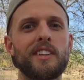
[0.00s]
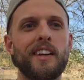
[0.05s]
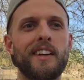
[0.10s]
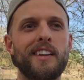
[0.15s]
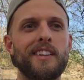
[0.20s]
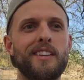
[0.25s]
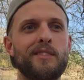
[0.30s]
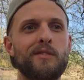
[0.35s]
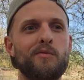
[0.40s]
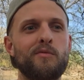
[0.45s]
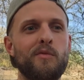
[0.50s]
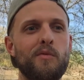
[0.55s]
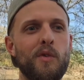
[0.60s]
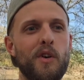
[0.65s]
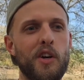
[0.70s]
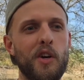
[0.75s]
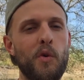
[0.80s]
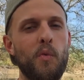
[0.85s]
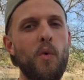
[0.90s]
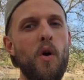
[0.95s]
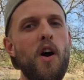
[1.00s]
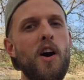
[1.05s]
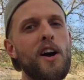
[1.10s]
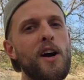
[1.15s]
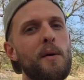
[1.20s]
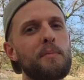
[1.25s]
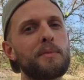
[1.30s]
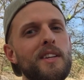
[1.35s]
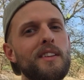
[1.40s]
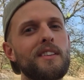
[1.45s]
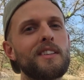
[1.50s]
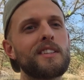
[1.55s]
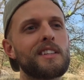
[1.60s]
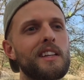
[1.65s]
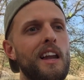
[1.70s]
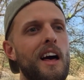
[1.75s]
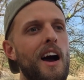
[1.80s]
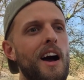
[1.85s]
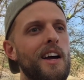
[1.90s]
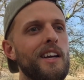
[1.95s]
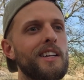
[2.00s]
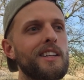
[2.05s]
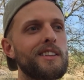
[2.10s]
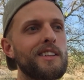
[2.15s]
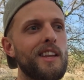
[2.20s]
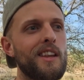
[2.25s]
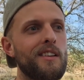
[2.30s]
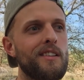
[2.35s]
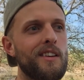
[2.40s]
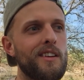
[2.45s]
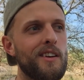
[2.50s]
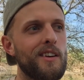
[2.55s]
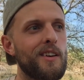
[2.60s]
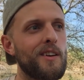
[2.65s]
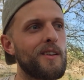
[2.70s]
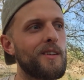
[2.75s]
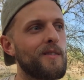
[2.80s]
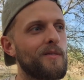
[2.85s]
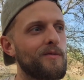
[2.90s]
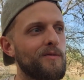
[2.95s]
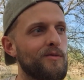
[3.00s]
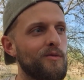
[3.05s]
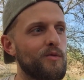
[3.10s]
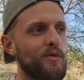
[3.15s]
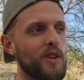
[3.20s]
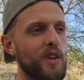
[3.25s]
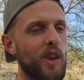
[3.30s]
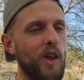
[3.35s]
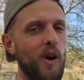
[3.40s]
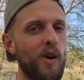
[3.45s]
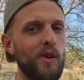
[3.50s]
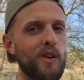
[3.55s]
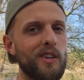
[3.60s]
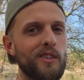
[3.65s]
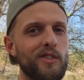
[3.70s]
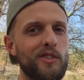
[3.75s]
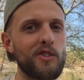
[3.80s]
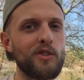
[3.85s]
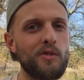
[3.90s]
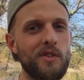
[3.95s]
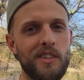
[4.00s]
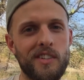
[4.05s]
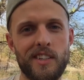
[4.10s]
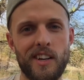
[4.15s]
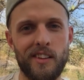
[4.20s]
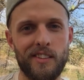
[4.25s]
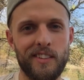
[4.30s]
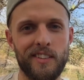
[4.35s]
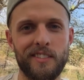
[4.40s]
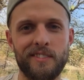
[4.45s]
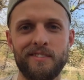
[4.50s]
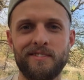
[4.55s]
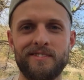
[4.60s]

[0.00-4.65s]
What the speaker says: Like, we're gonna walk to this line and reload and shoot each other